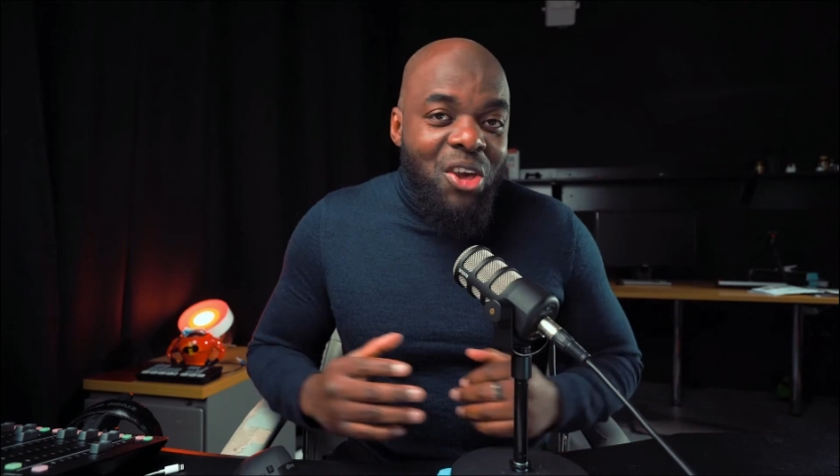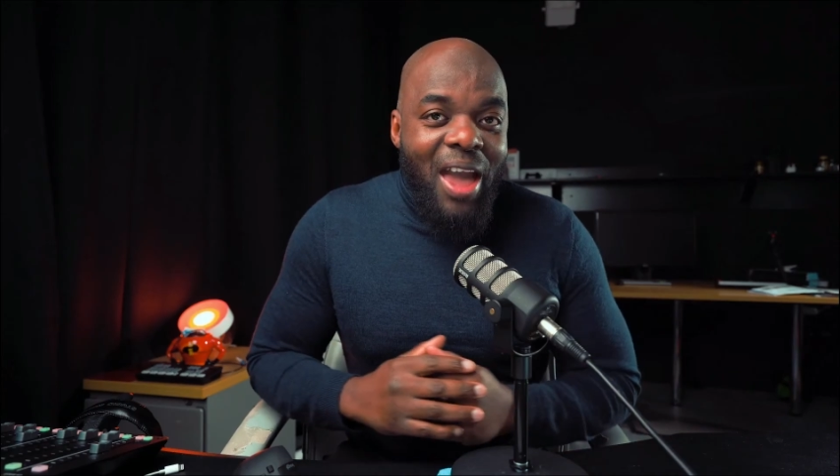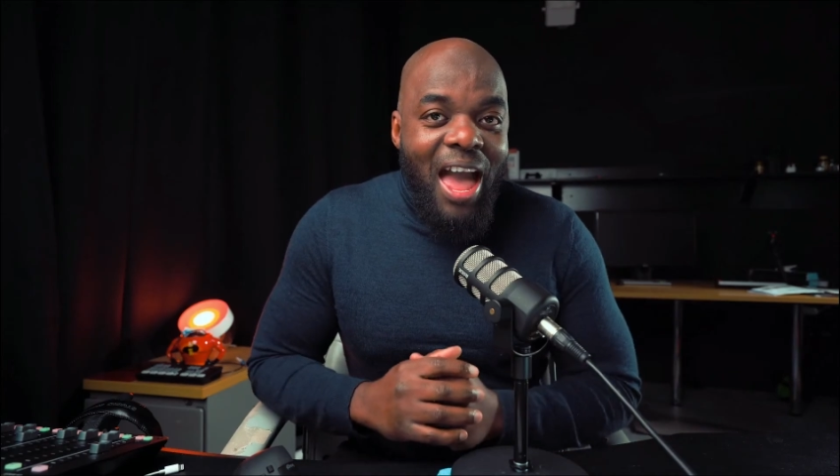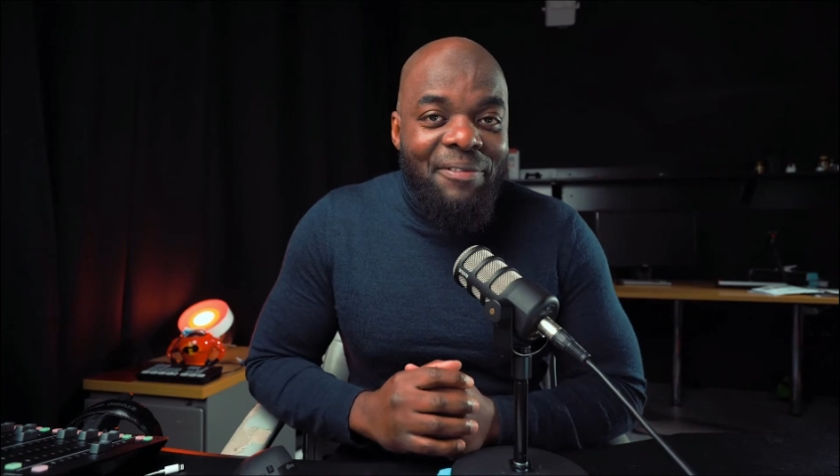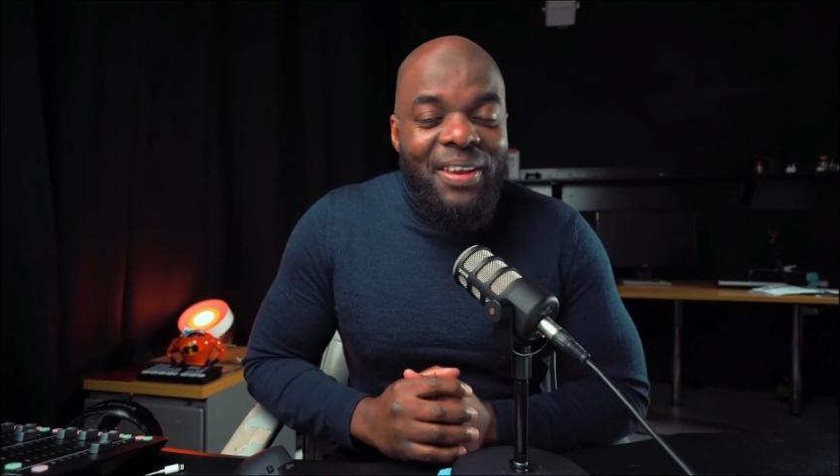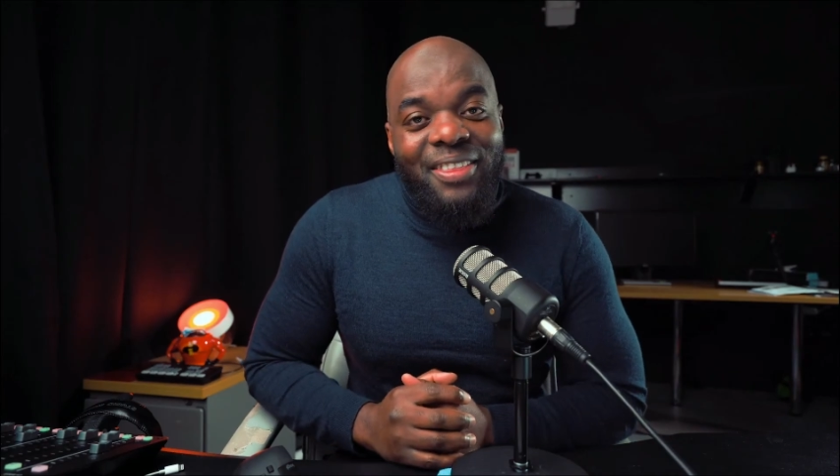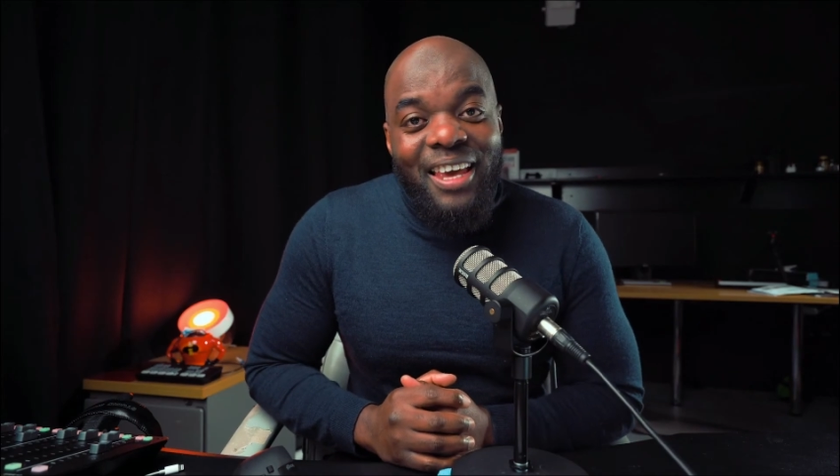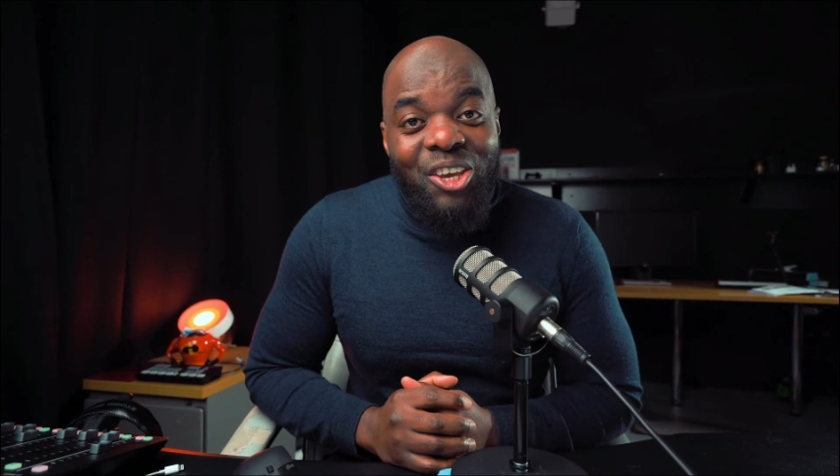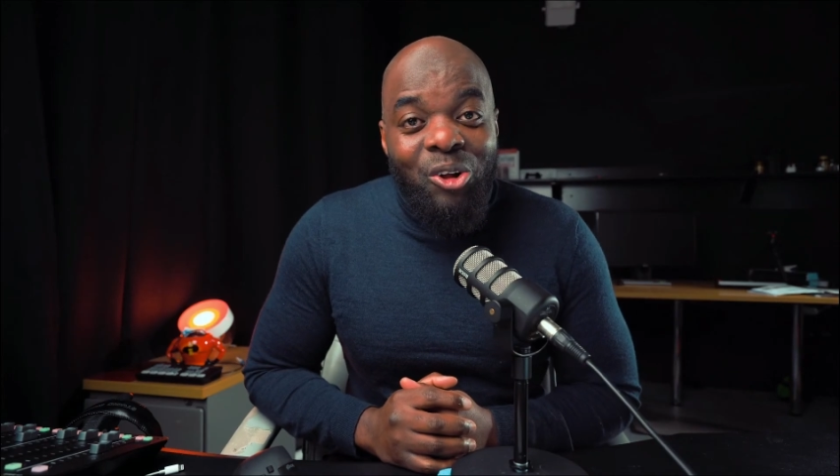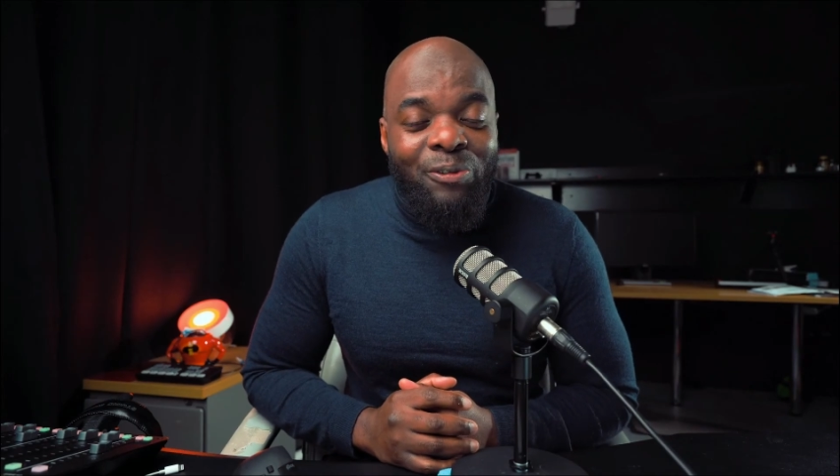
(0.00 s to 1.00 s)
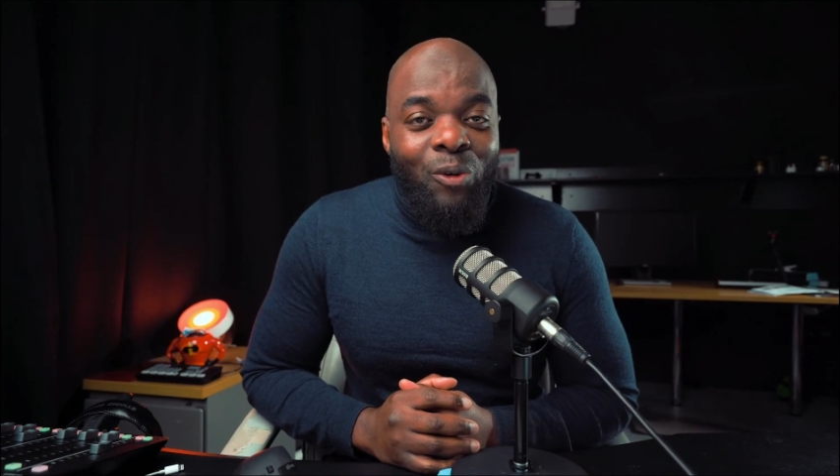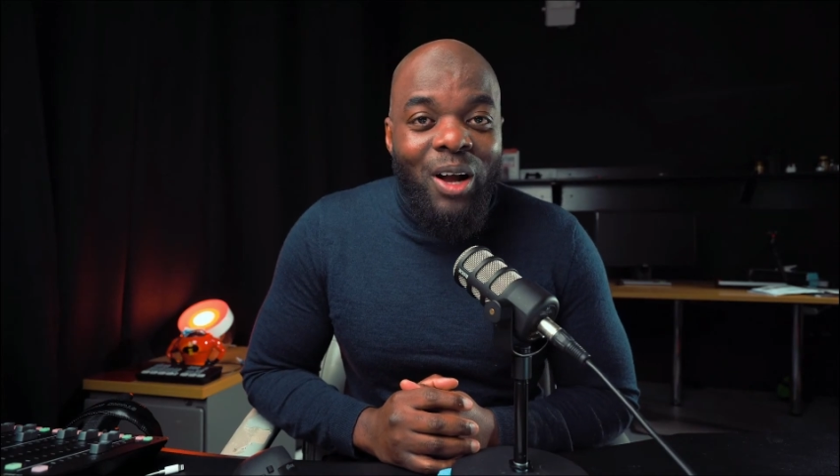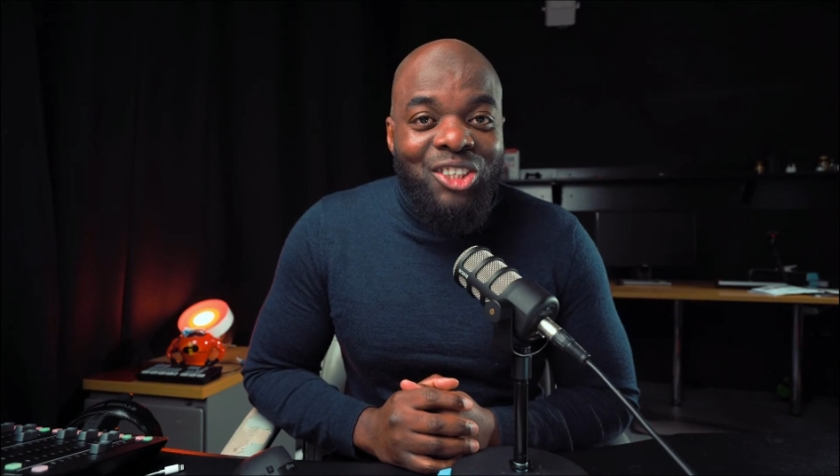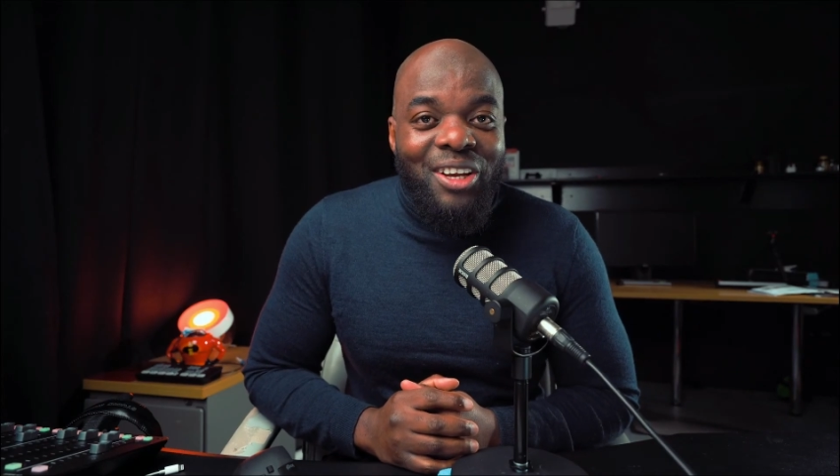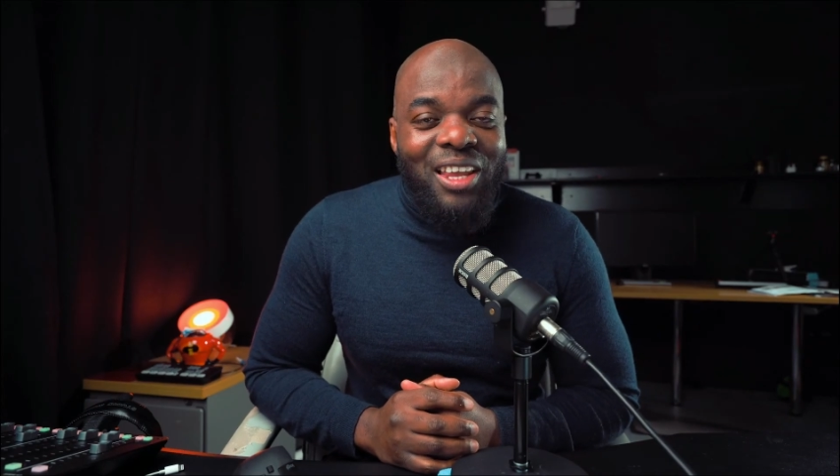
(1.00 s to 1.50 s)
you have it. Thank you all for
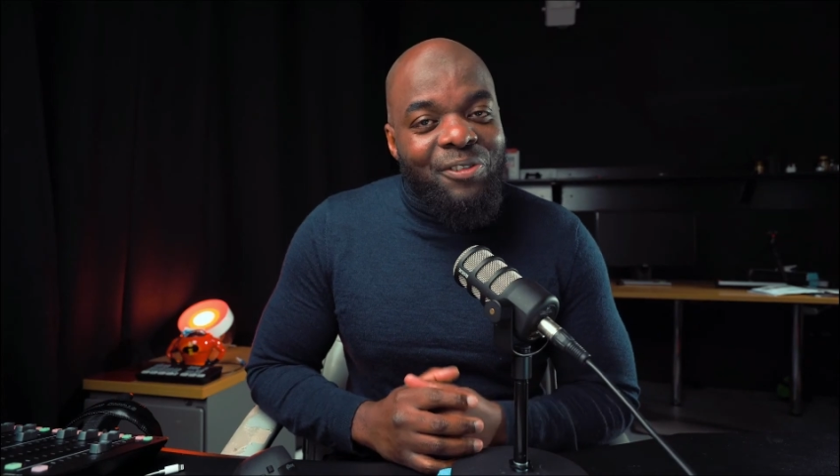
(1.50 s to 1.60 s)
watching.